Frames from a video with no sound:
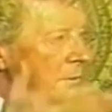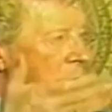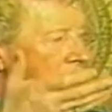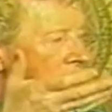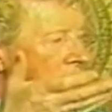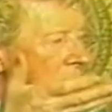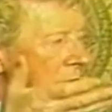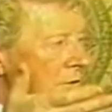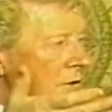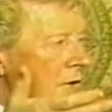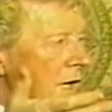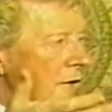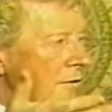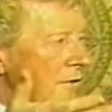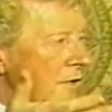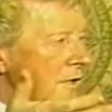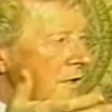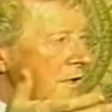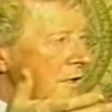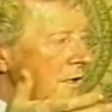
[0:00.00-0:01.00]
the pull of
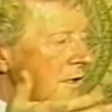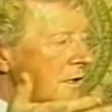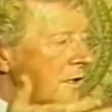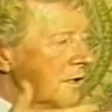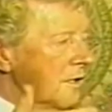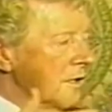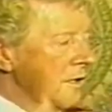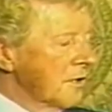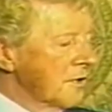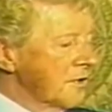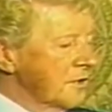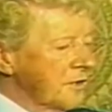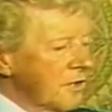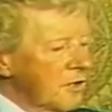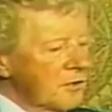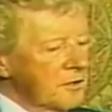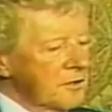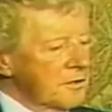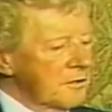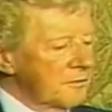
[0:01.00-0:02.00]
gravity and
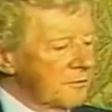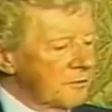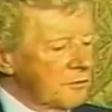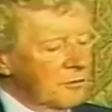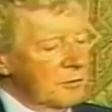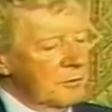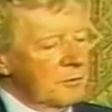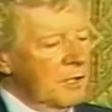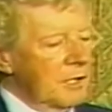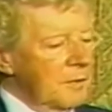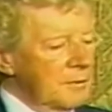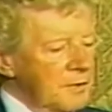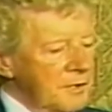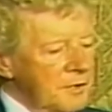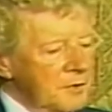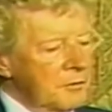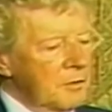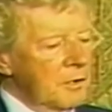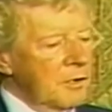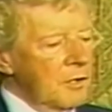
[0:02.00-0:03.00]
started to form up
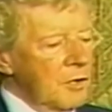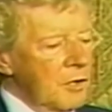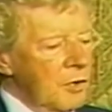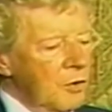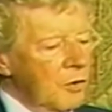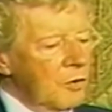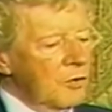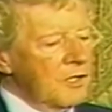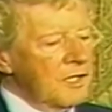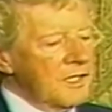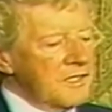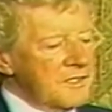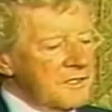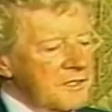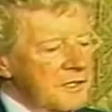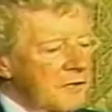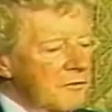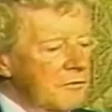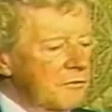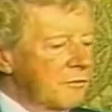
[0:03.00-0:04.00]
into a
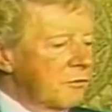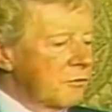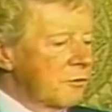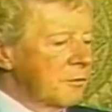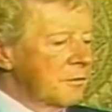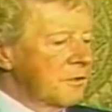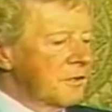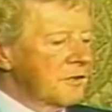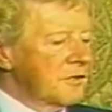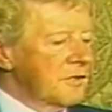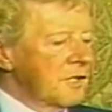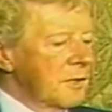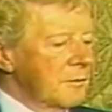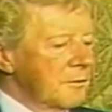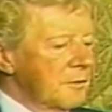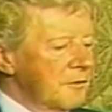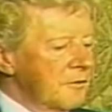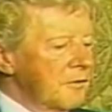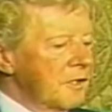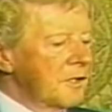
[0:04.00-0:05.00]
holistic form and
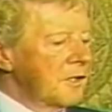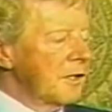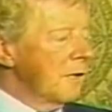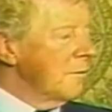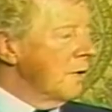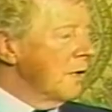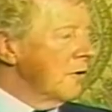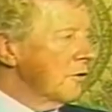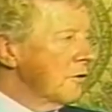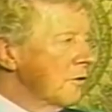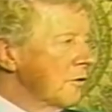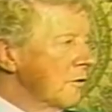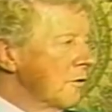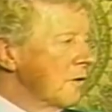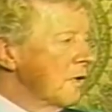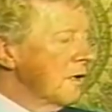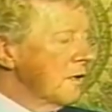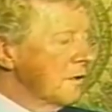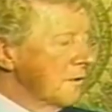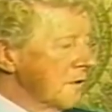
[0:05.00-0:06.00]
shape,
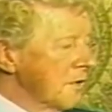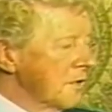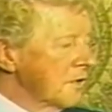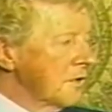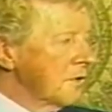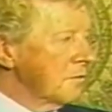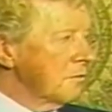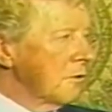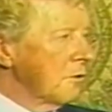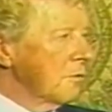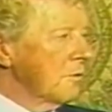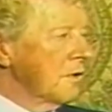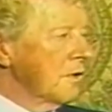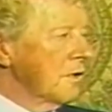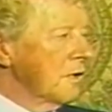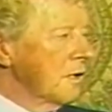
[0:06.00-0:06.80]
three-dimensional. This is what we